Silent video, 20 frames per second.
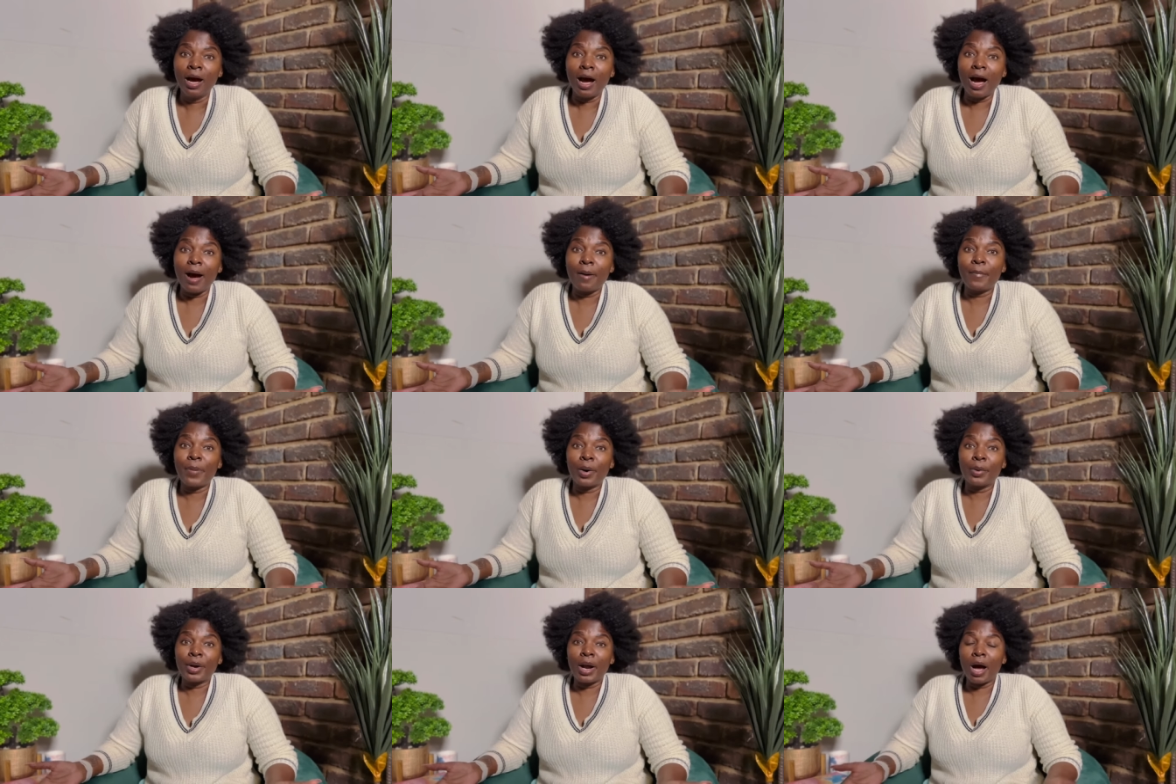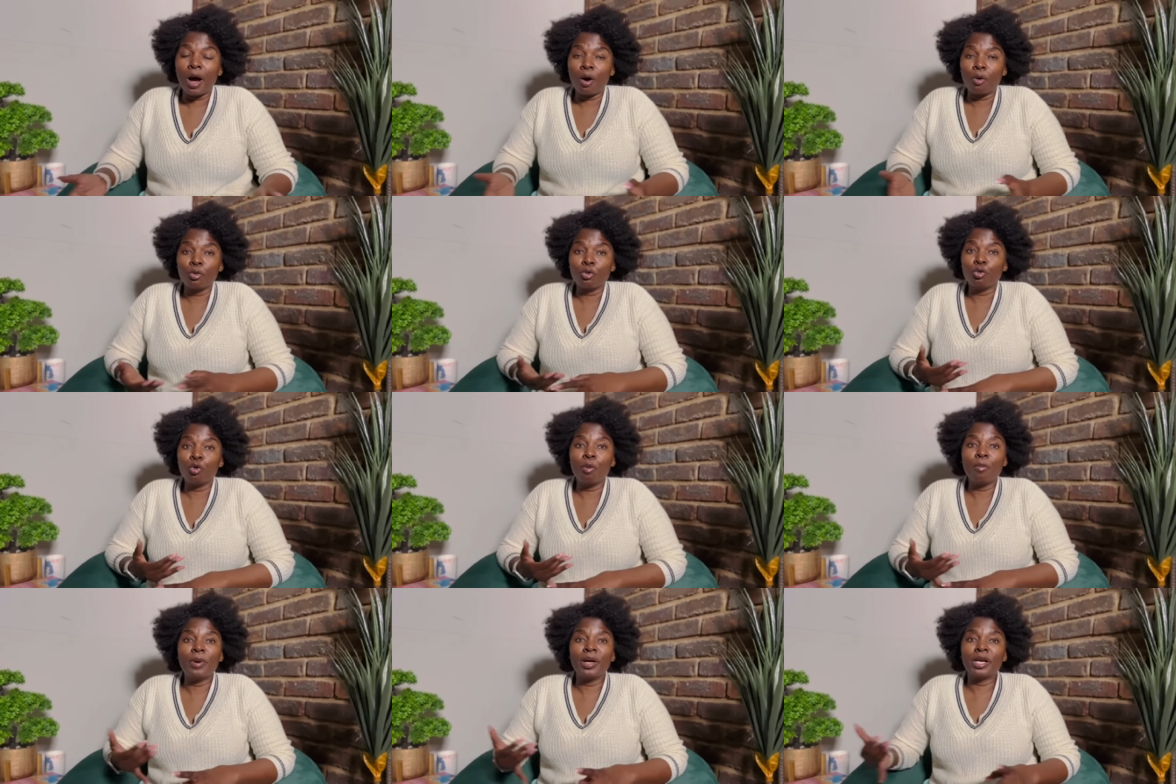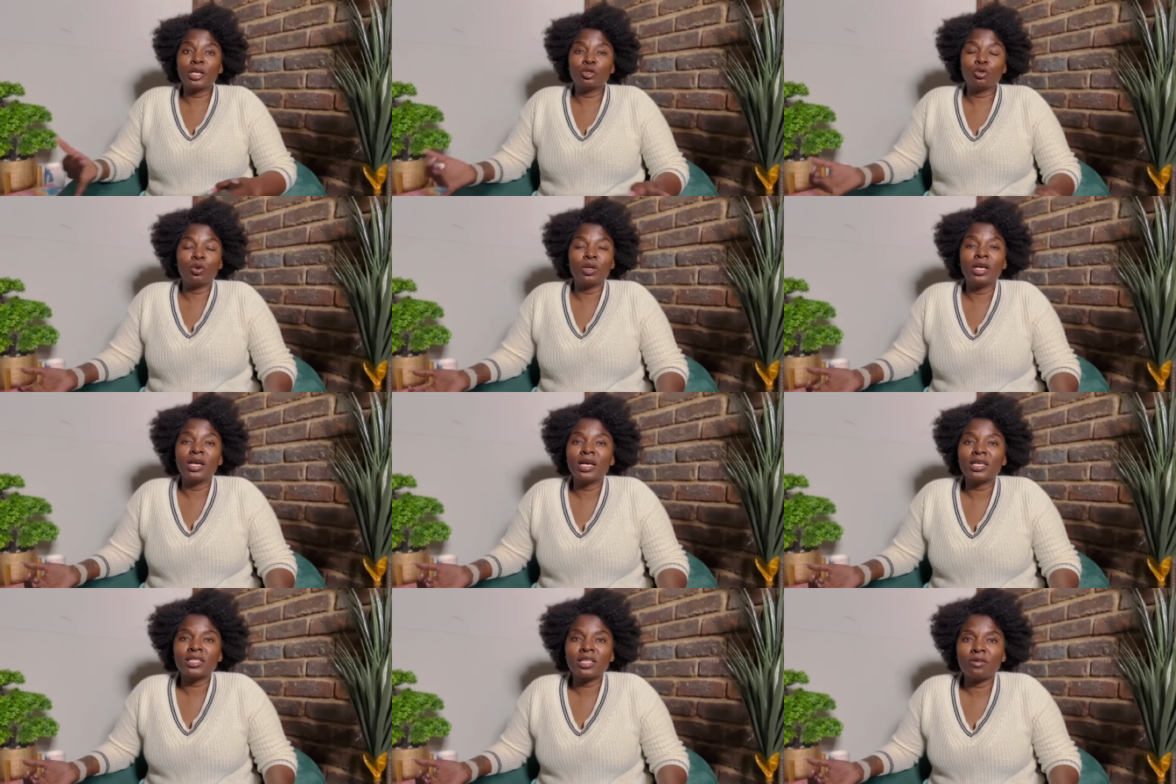about how your marriage
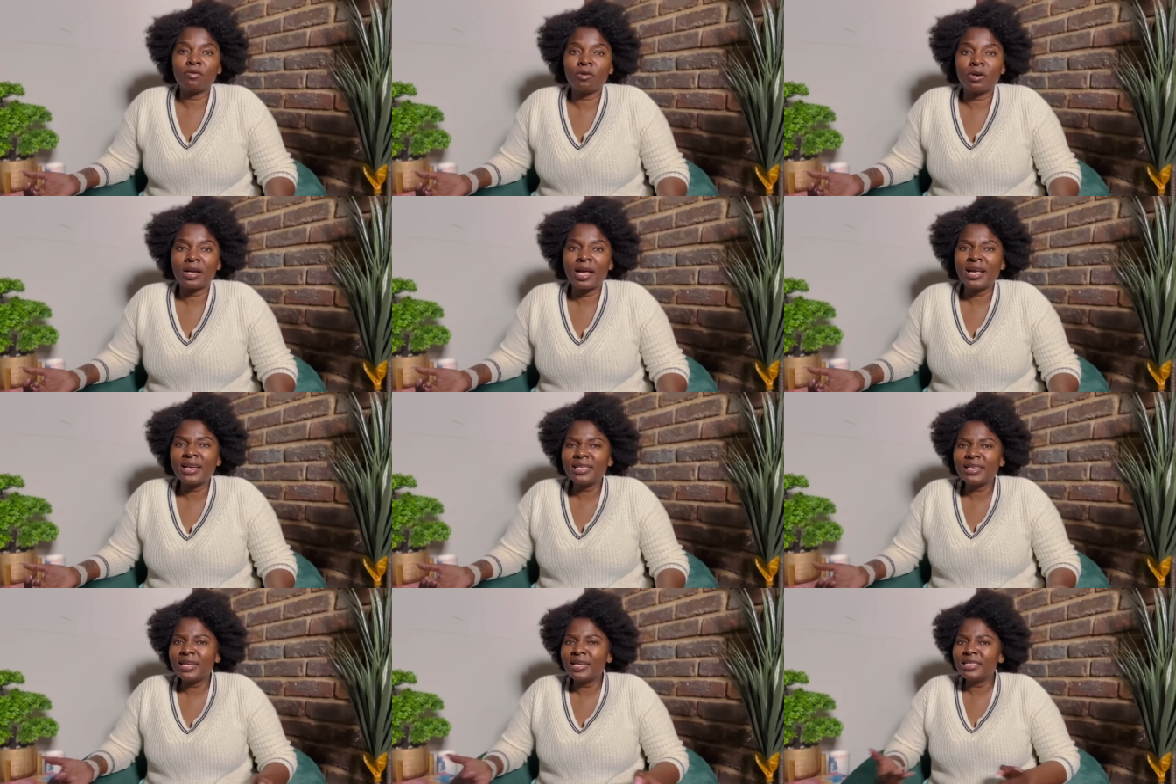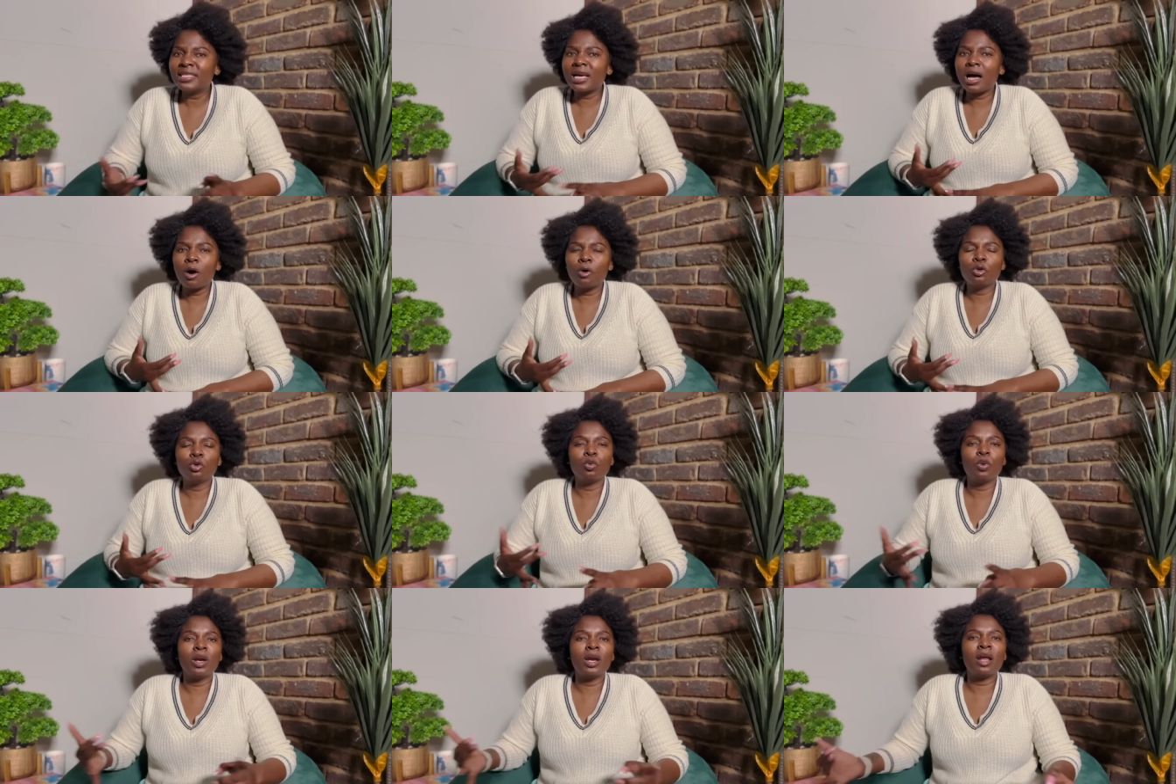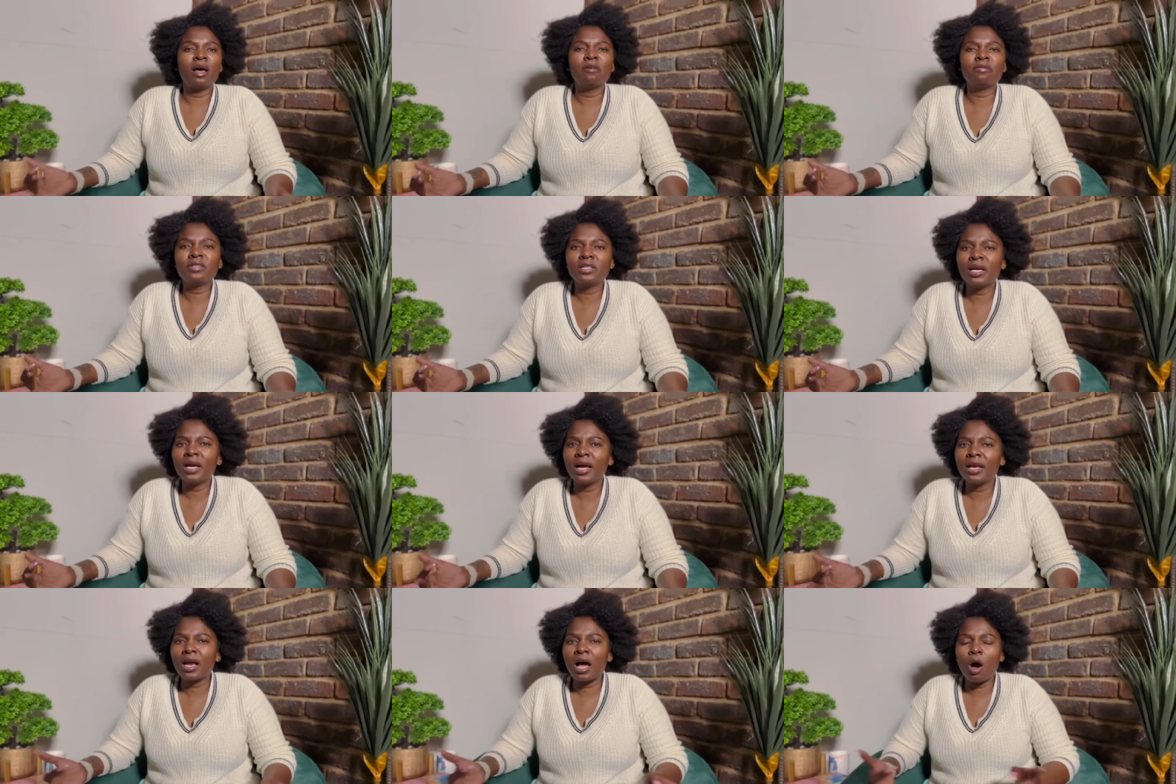only lasted for nine days, how you were laughed
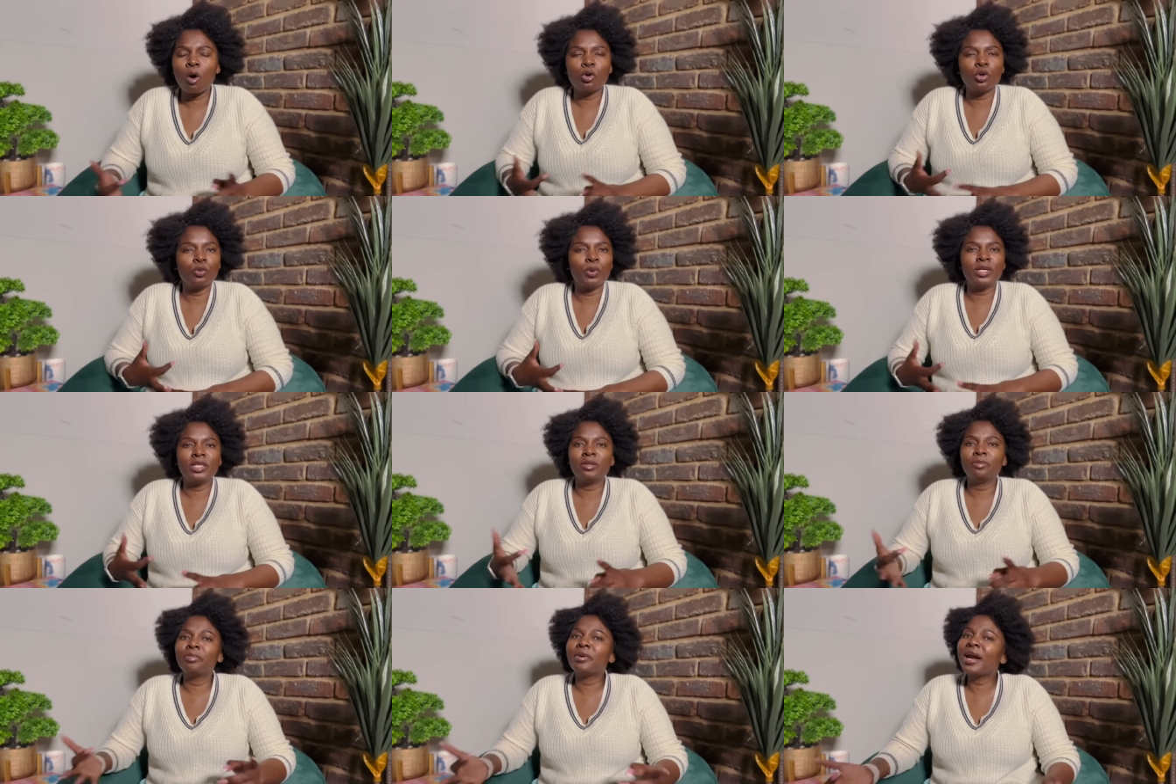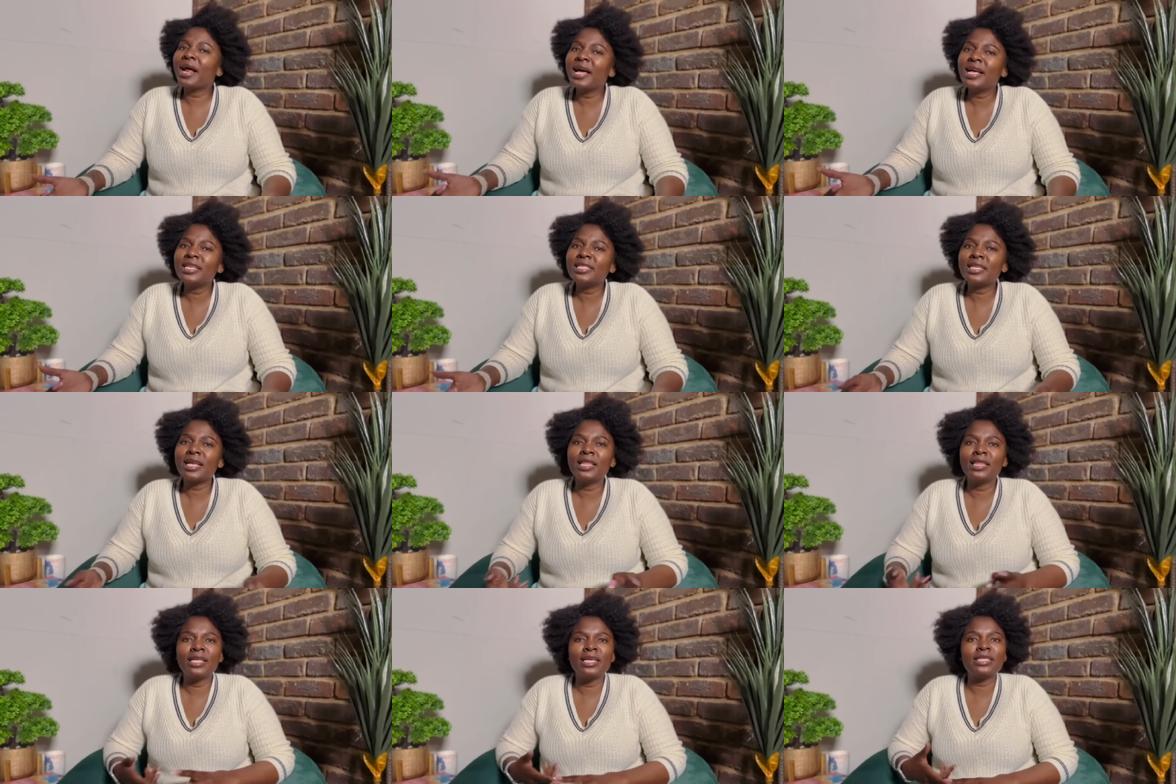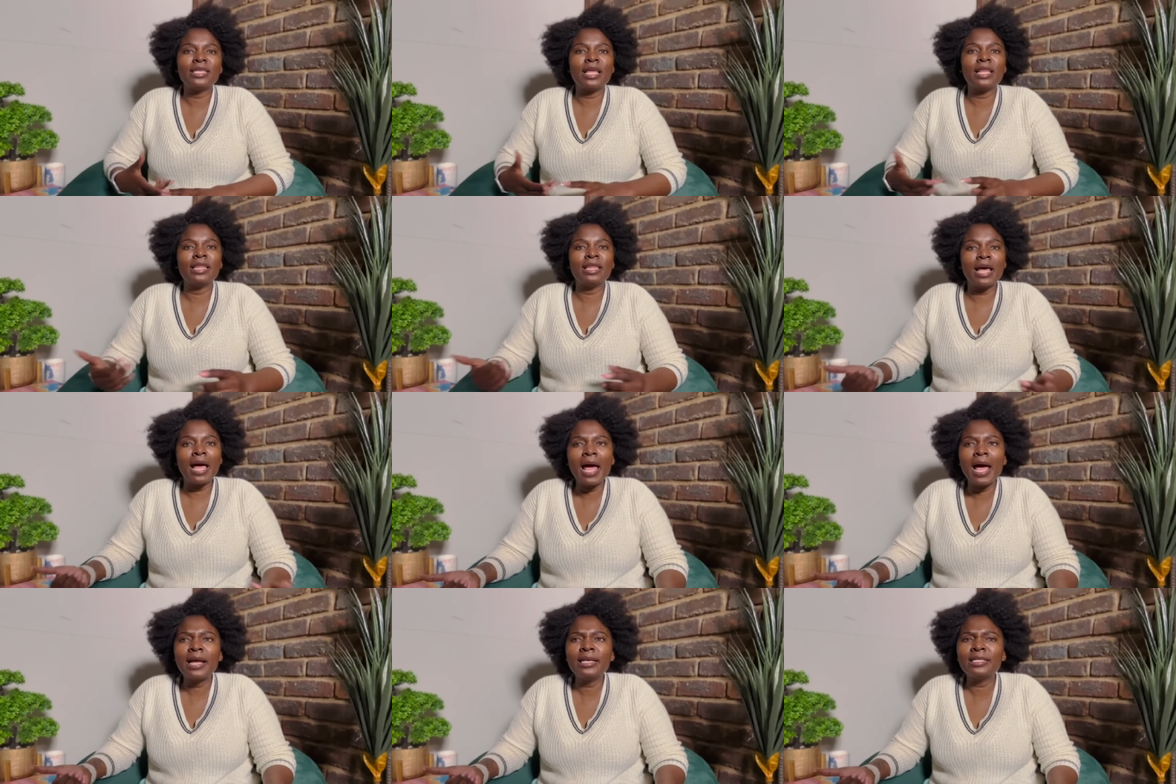at, how you were depressed, and this and
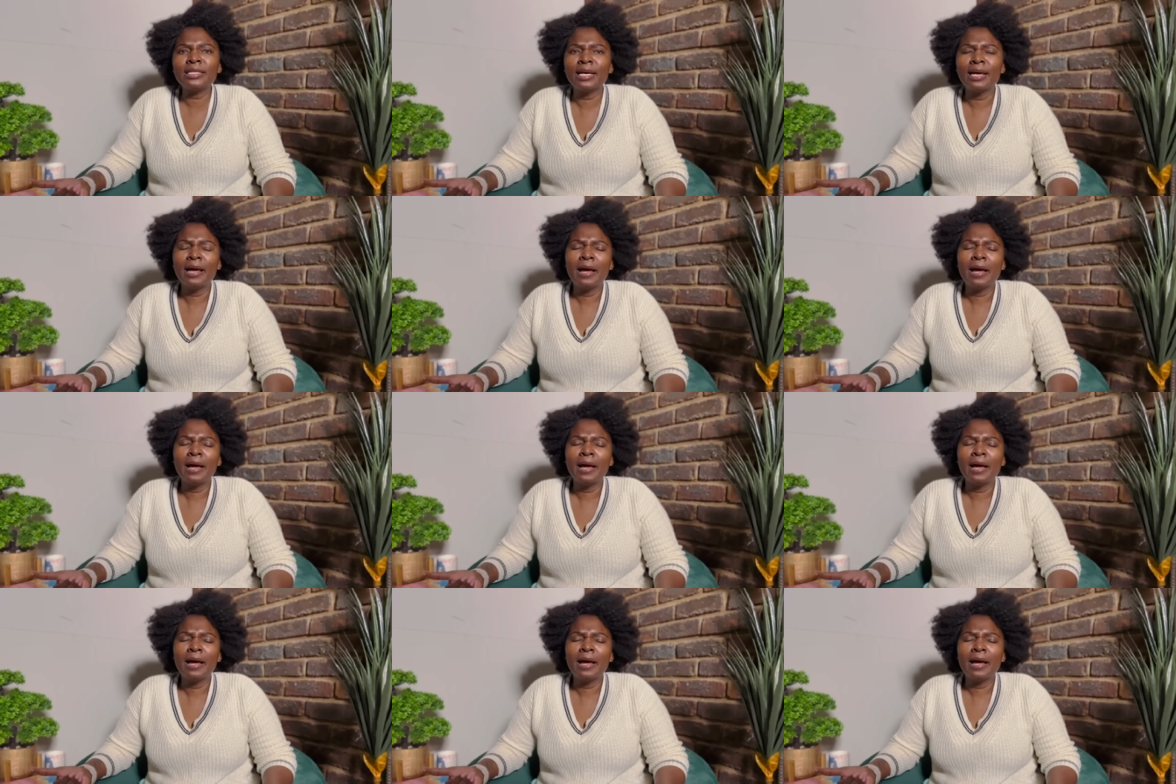that.